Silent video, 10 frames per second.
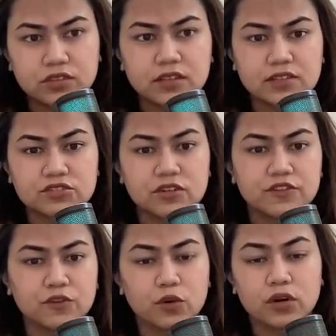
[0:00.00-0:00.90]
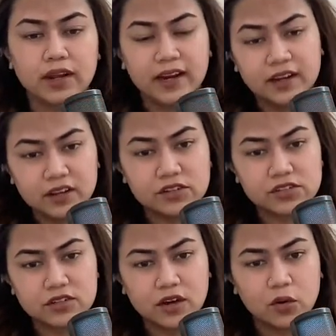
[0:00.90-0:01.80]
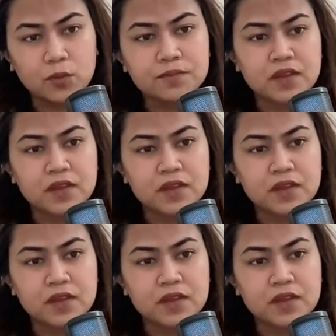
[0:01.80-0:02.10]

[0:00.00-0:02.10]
industry for 8 years now,